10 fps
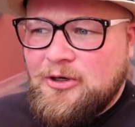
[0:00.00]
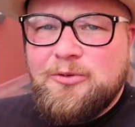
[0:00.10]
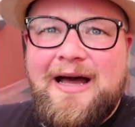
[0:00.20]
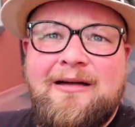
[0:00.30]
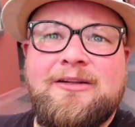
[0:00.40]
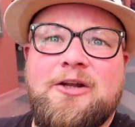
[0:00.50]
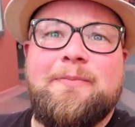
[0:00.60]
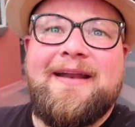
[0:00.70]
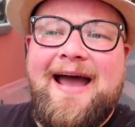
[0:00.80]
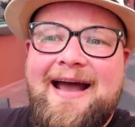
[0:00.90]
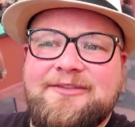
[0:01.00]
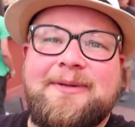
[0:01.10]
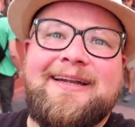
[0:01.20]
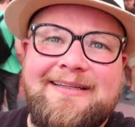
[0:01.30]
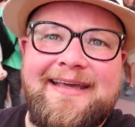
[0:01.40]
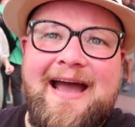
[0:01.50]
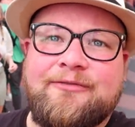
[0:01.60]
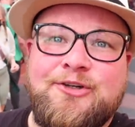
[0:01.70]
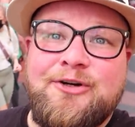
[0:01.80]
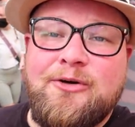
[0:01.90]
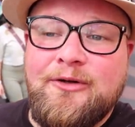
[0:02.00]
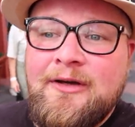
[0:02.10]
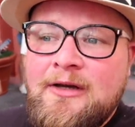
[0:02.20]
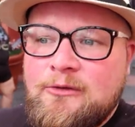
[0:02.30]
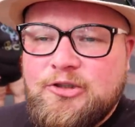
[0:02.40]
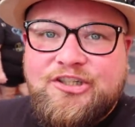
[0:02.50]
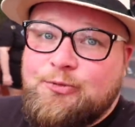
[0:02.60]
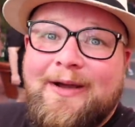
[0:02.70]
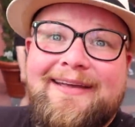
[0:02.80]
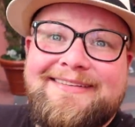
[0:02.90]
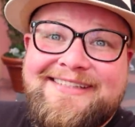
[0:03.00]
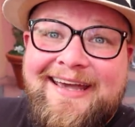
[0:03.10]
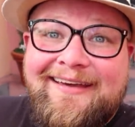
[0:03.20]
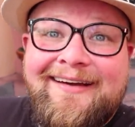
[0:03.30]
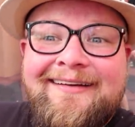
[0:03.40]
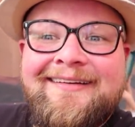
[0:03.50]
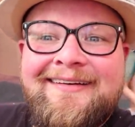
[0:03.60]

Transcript: they'll go down a little bit as we get in the afternoon. We'll just wait and see.